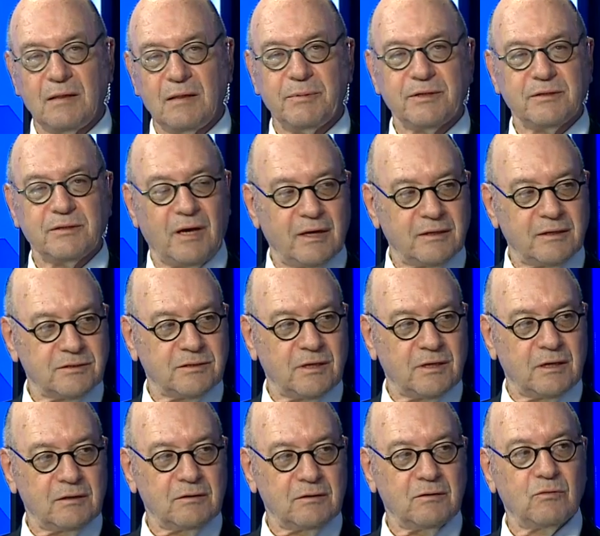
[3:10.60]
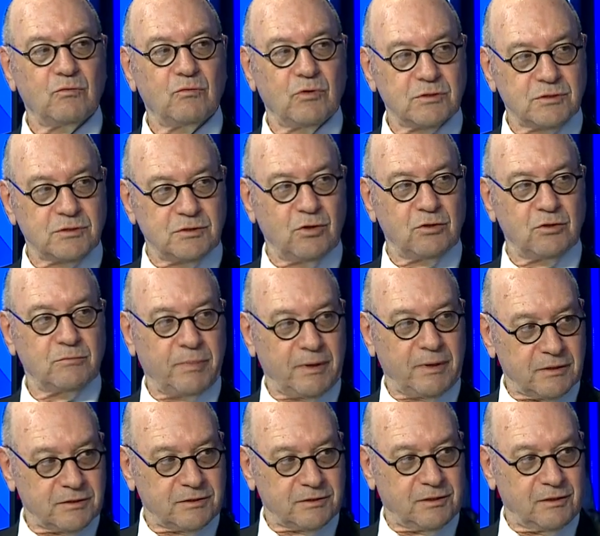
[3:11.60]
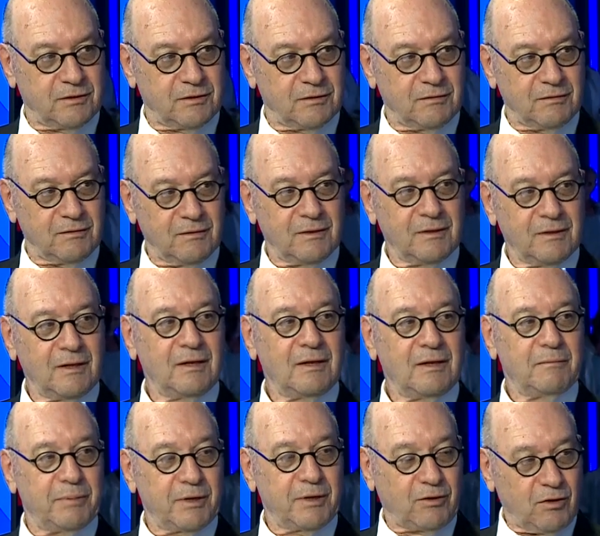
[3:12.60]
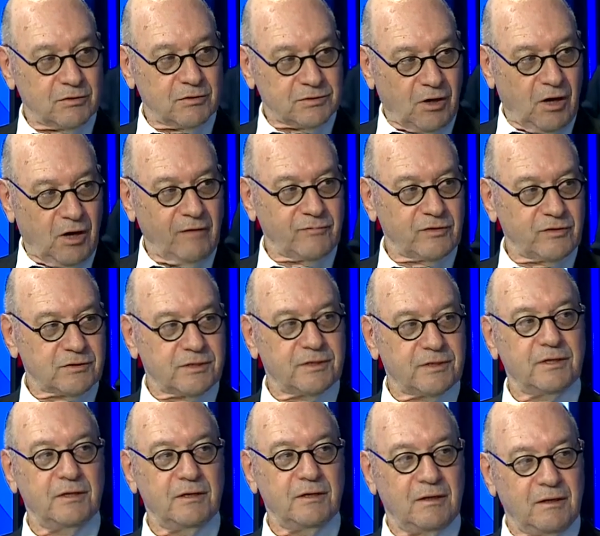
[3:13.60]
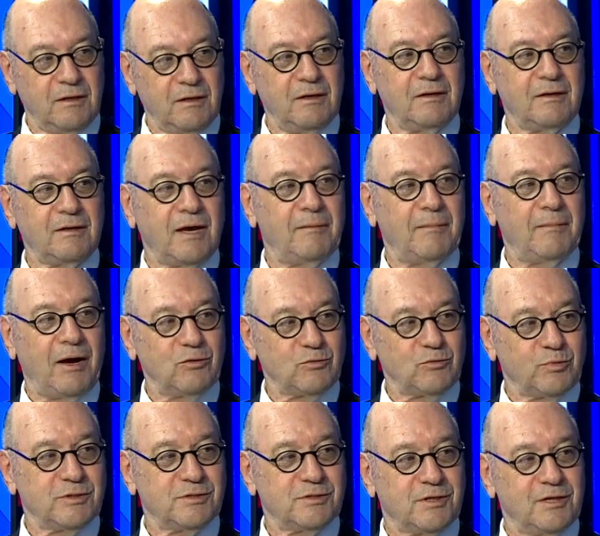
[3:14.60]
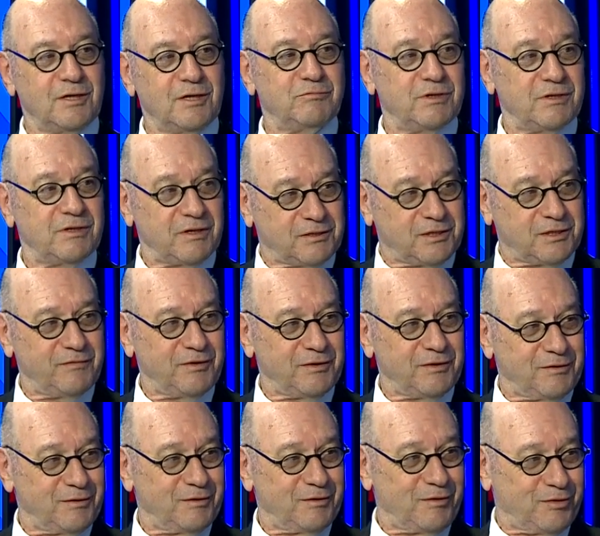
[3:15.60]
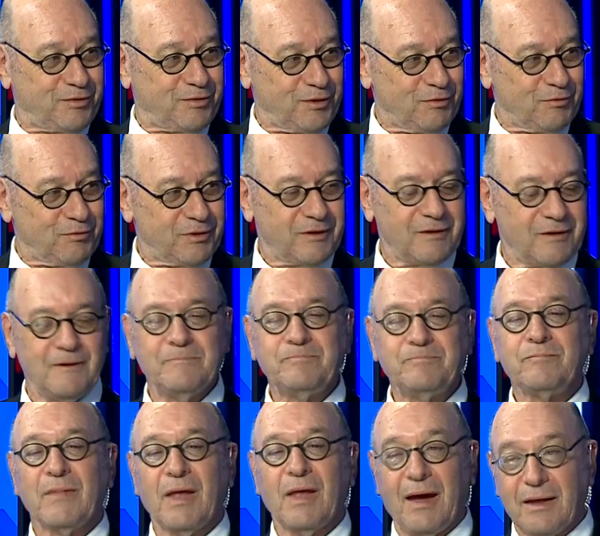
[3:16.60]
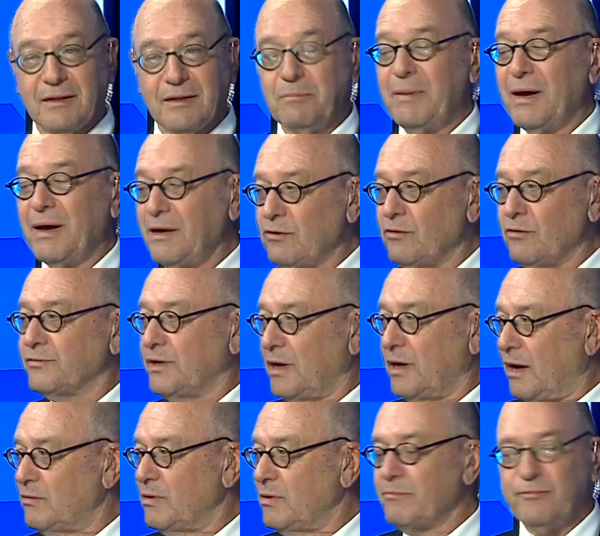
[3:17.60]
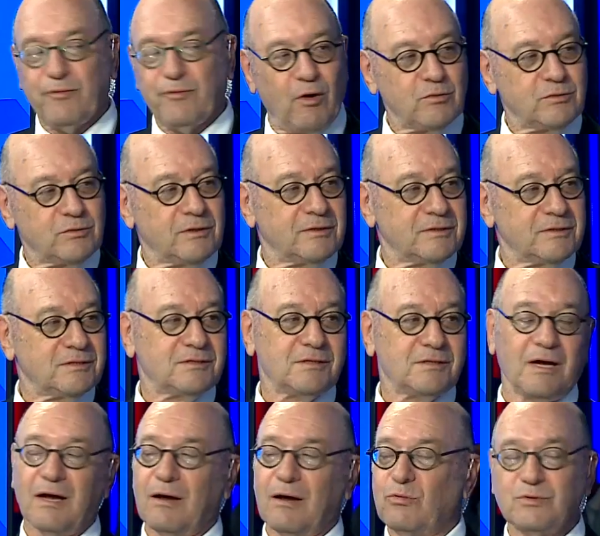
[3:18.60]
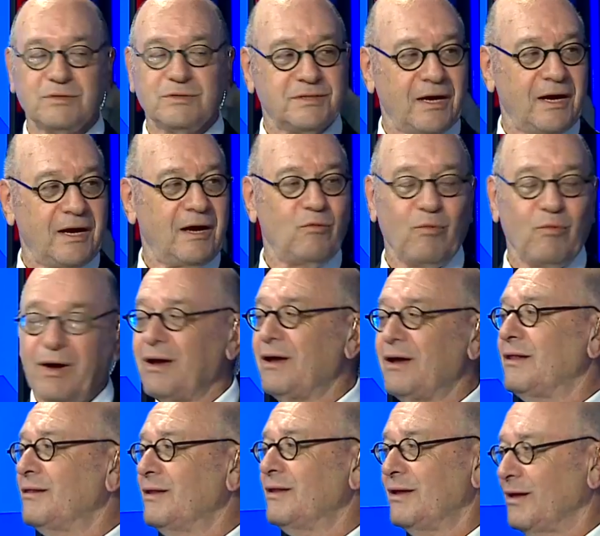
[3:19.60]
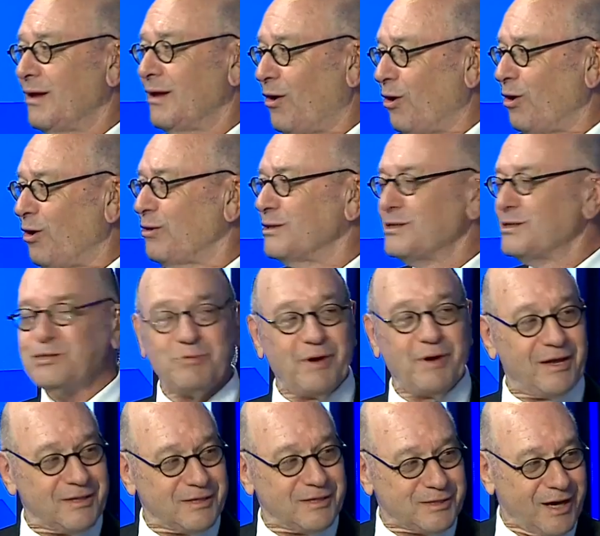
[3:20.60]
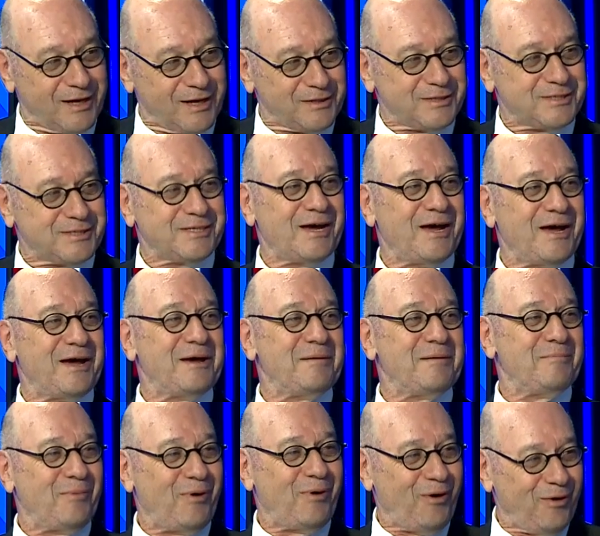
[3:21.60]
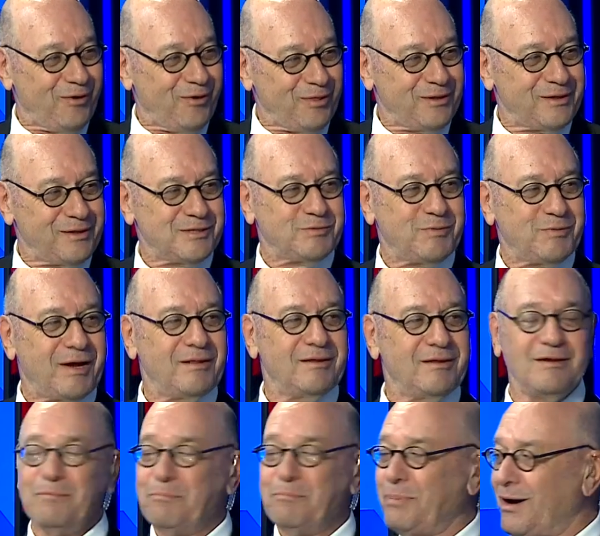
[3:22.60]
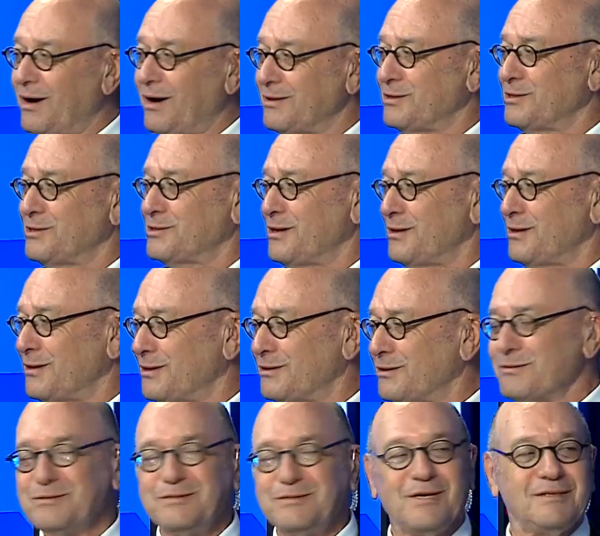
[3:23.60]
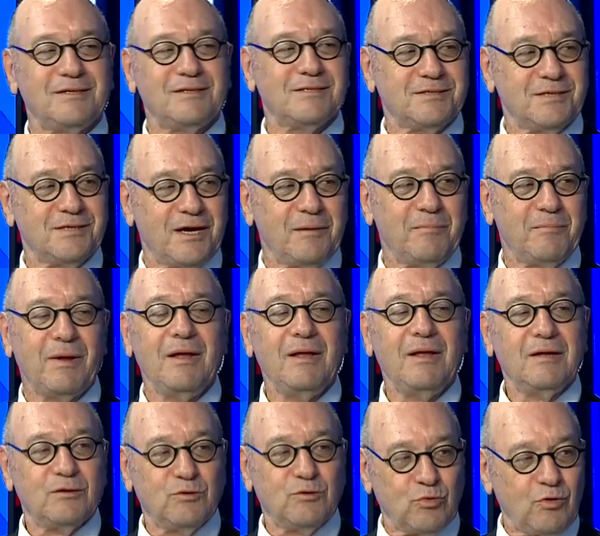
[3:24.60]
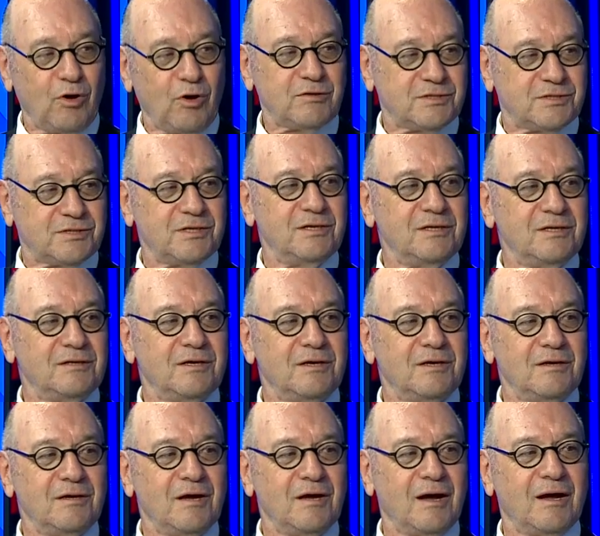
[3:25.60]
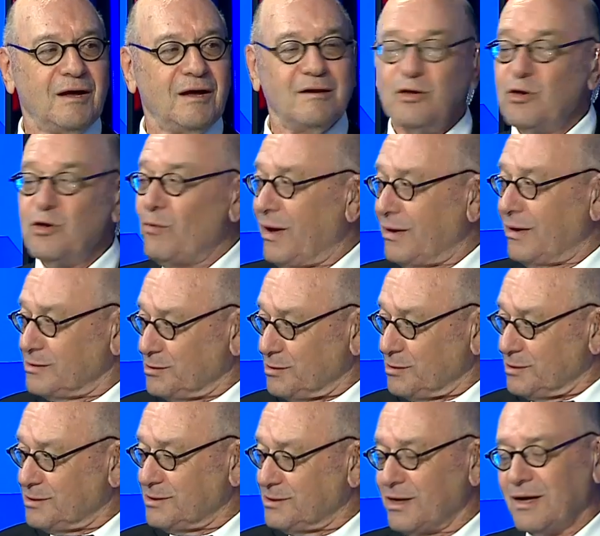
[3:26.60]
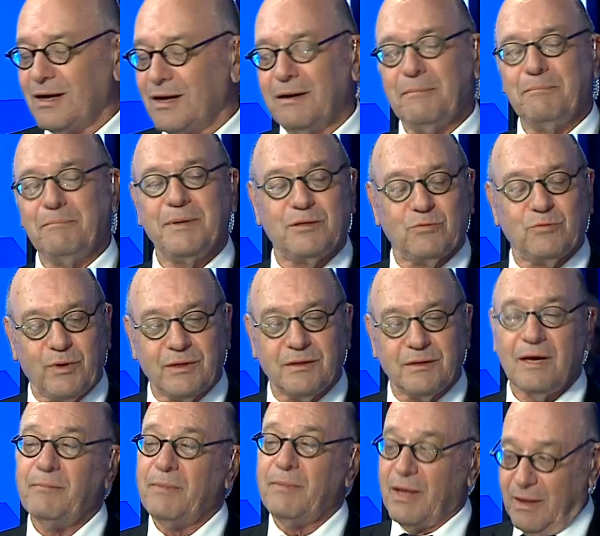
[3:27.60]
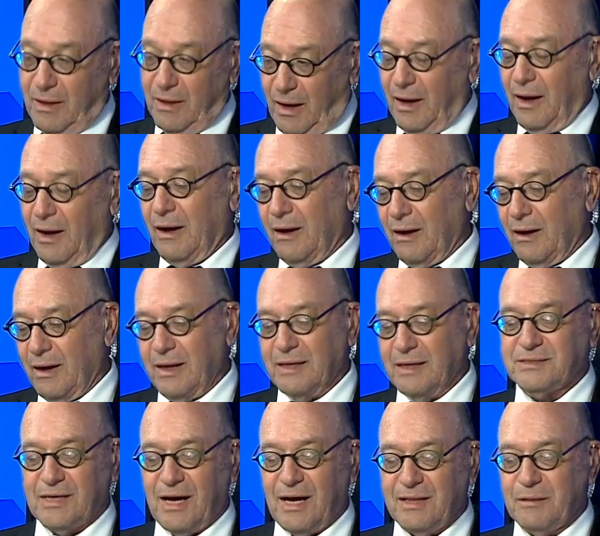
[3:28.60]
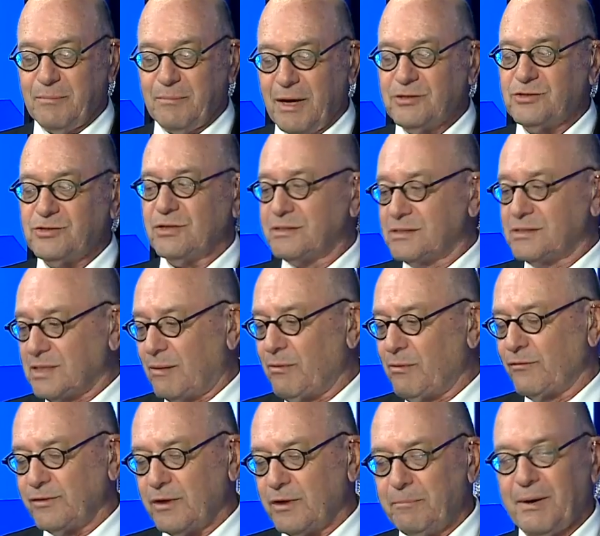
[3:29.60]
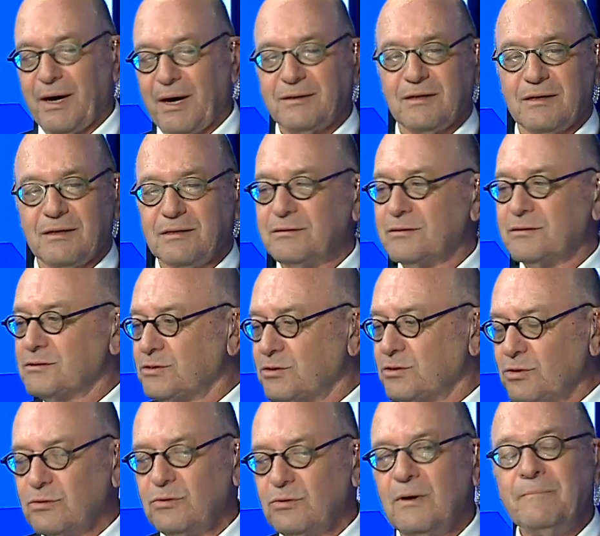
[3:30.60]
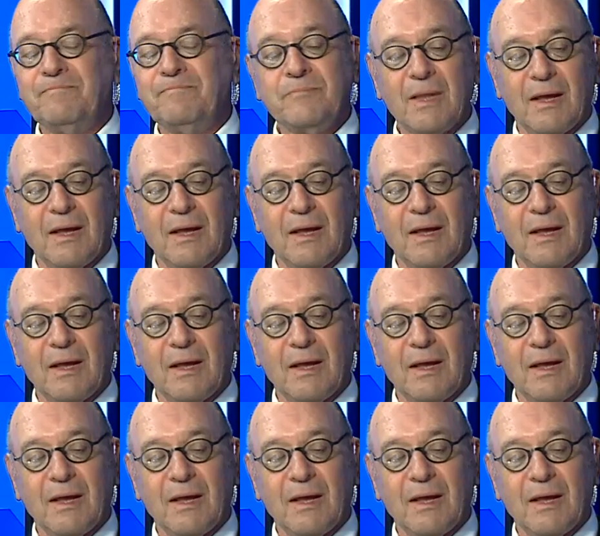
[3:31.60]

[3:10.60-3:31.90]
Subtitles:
Albert Einstein was not Palestinian, because obviously he came out with the relativity theory, and many of the Arab voters who say, well, all Israelis are the same, all Israeli parties and leaders are the same, do not see the nuances between them. As Ali mentioned, some of the party leaders do,